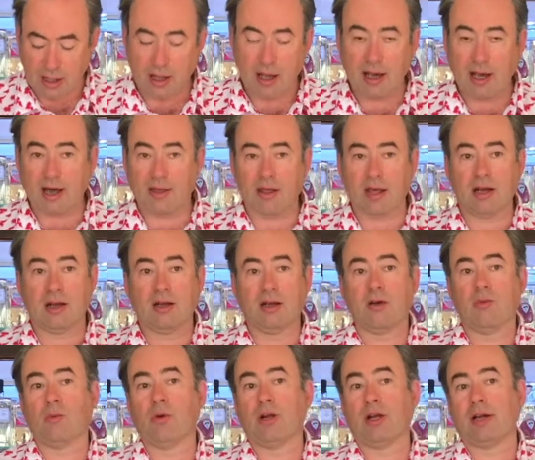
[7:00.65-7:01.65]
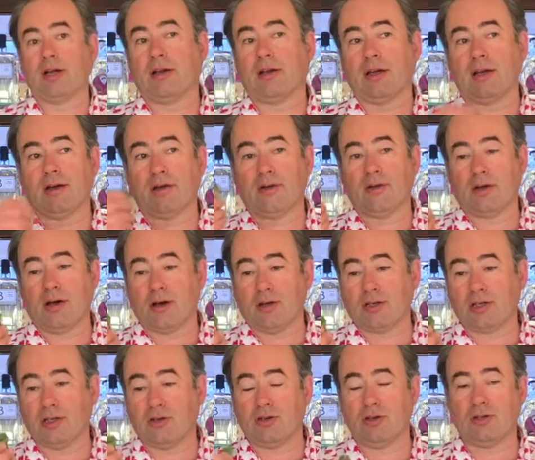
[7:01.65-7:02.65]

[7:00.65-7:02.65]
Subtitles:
and then what I'm to ask you to